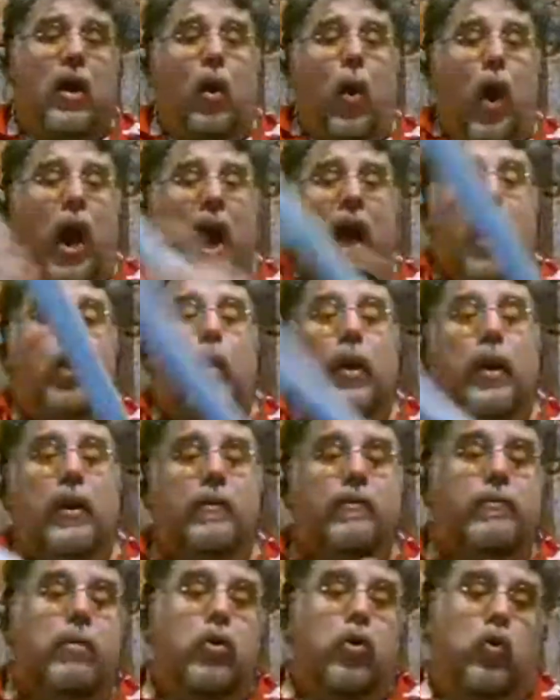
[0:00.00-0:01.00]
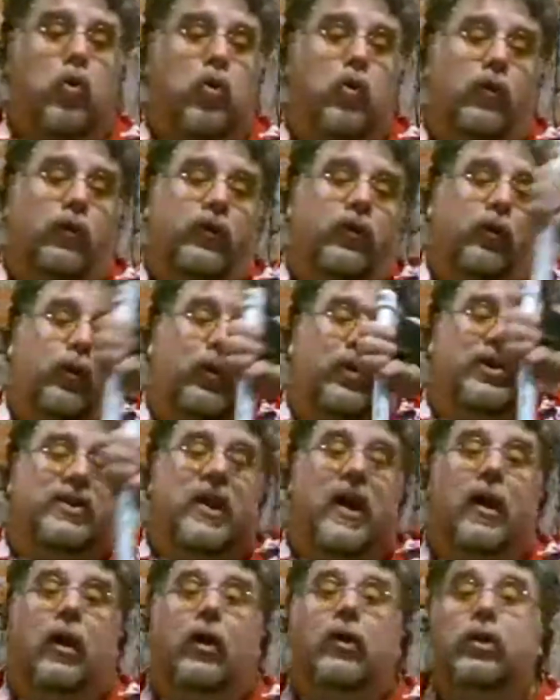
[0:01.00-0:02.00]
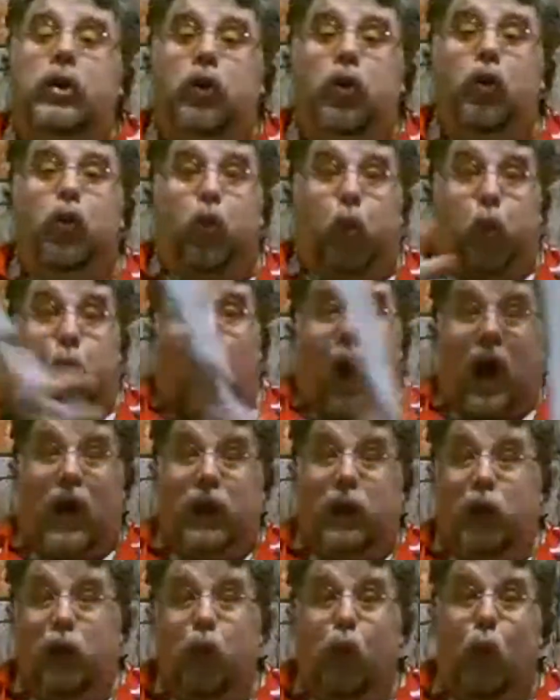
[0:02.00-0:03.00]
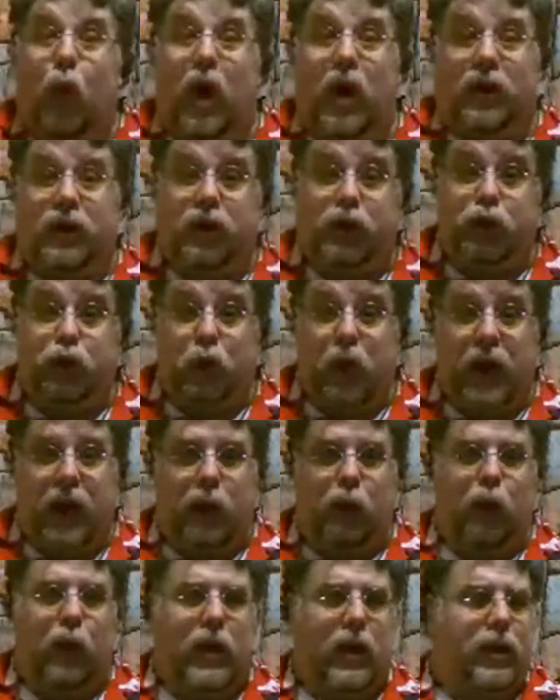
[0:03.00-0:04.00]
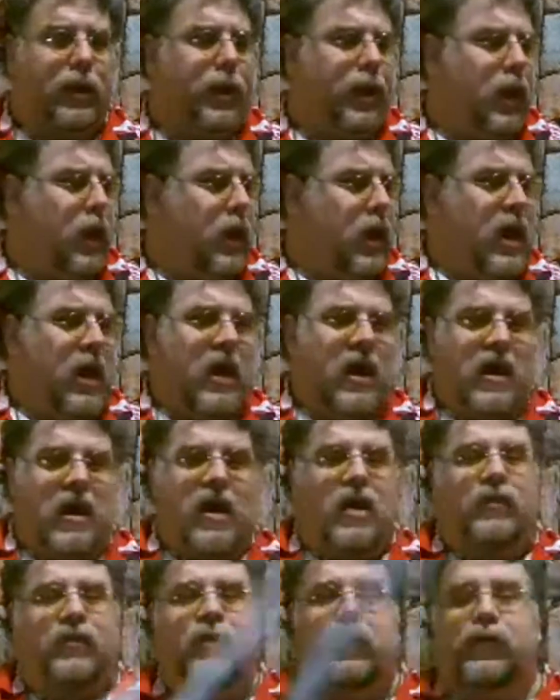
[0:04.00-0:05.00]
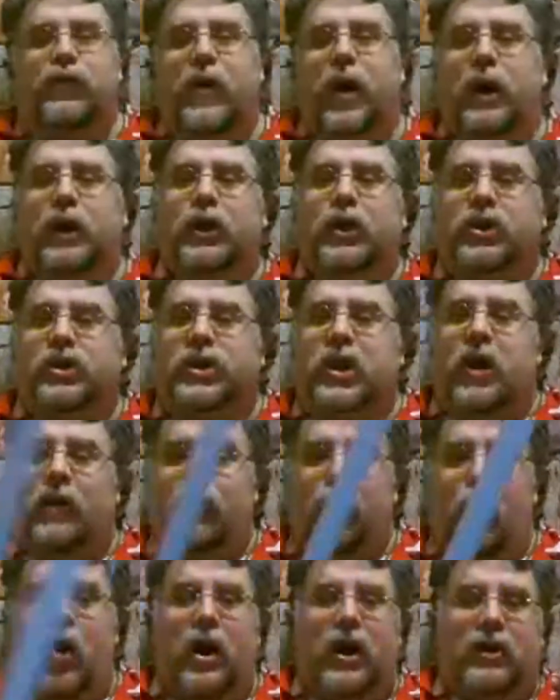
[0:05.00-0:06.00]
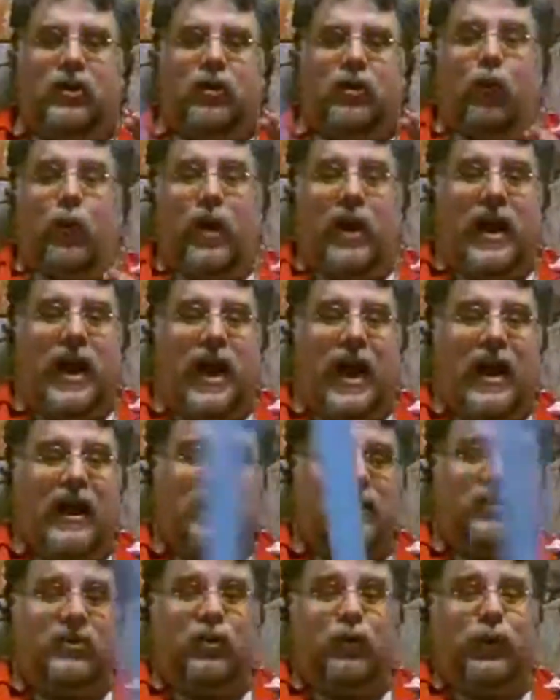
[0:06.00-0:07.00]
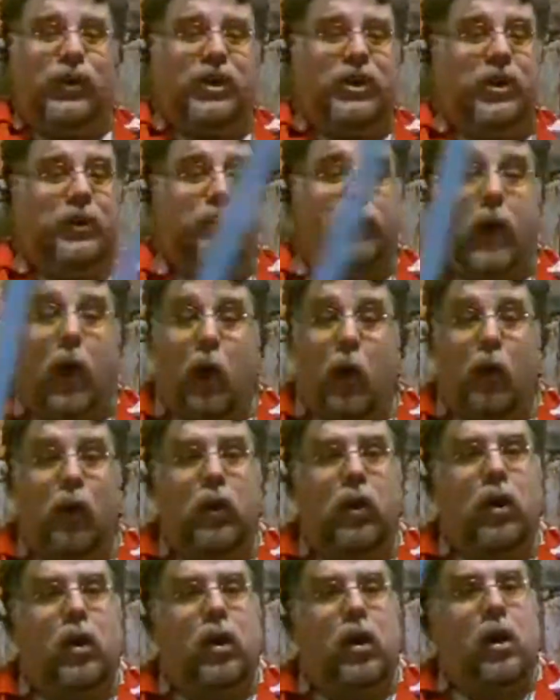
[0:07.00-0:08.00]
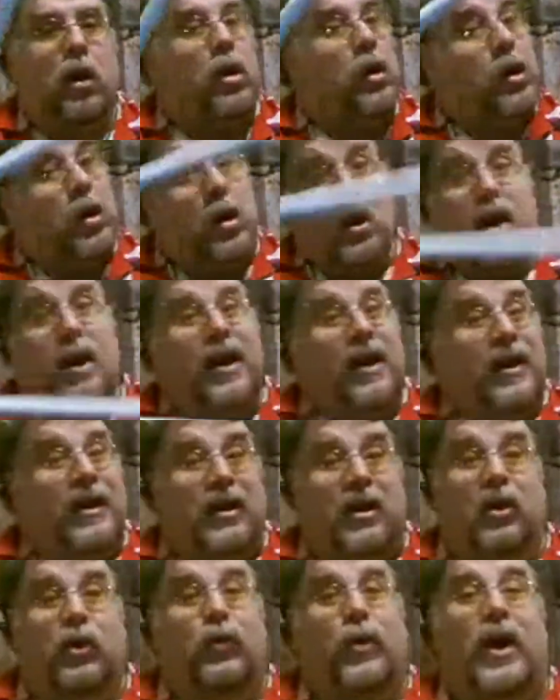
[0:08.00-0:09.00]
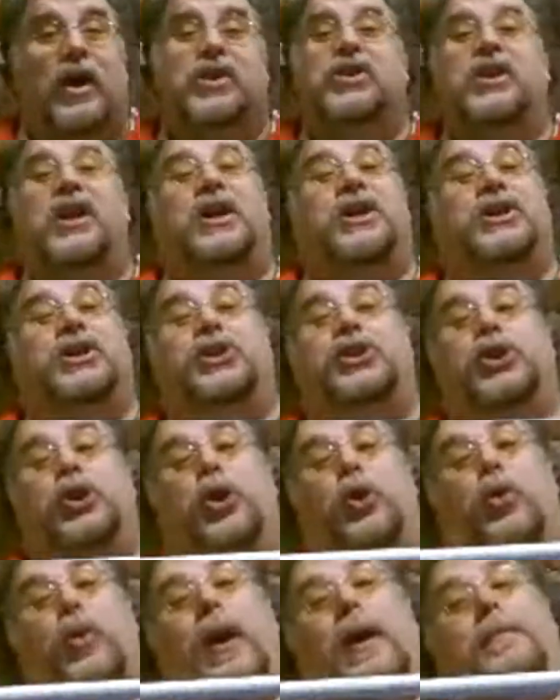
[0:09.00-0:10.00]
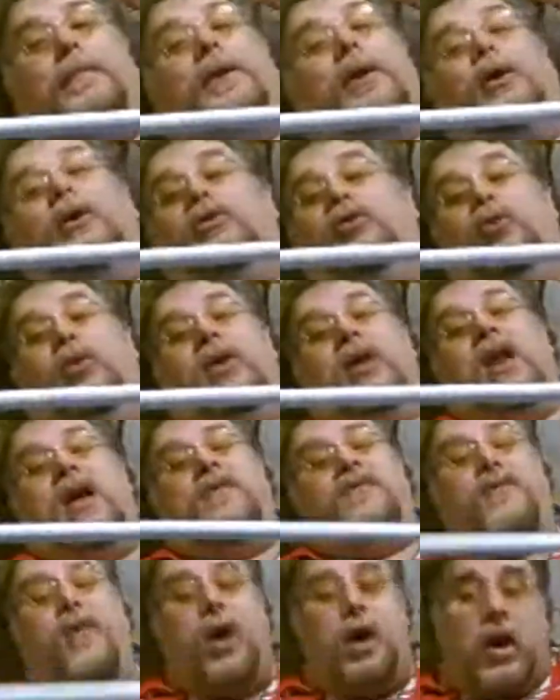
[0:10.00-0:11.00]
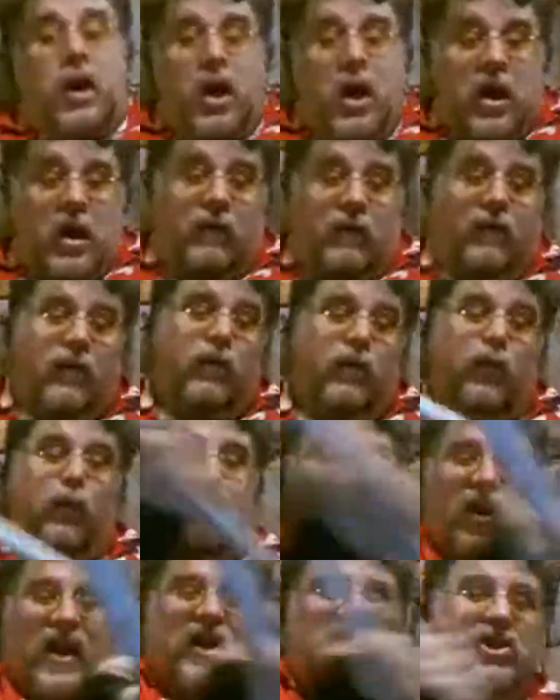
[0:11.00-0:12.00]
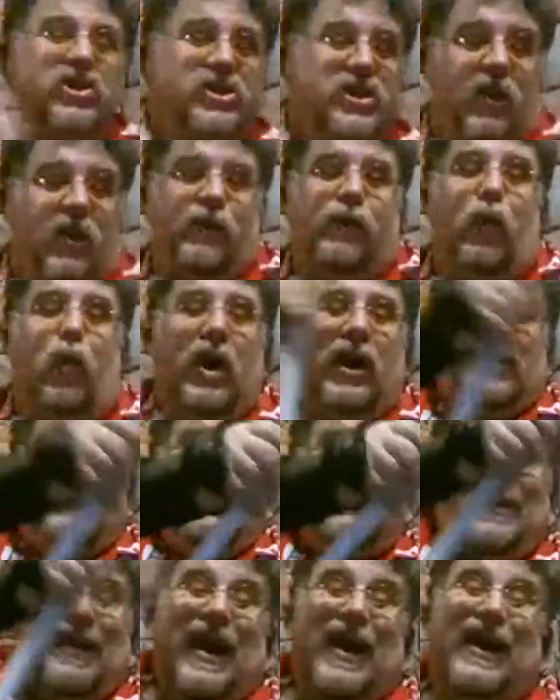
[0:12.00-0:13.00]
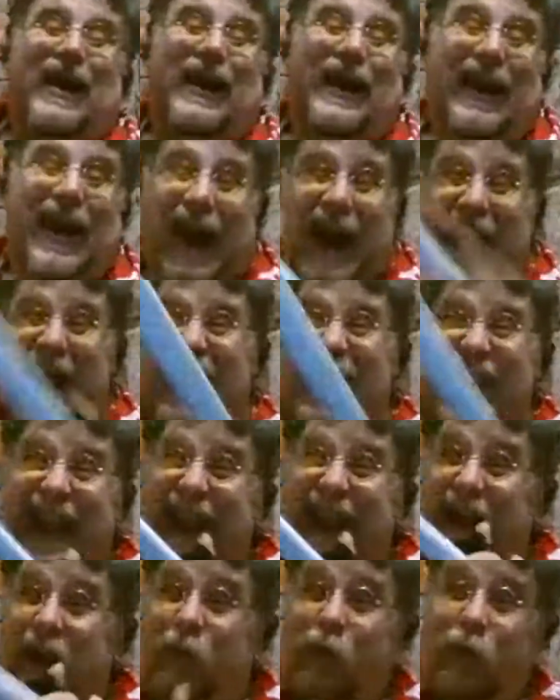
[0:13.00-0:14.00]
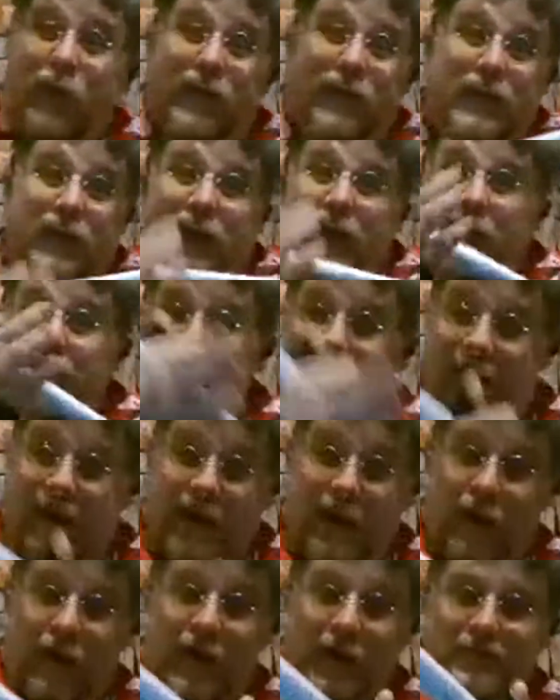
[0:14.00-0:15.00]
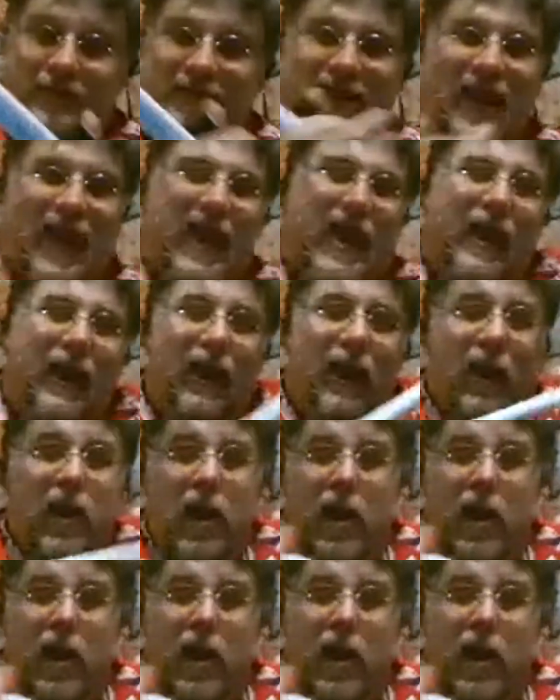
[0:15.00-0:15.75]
How it moves will tell you what you want to train with. If you find yourself wanting to one-hand and swish and poke, congratulations, you're a rapierist. We're going to have fun. If you find yourself wanting to kind of kayak with it, you know what I'm saying?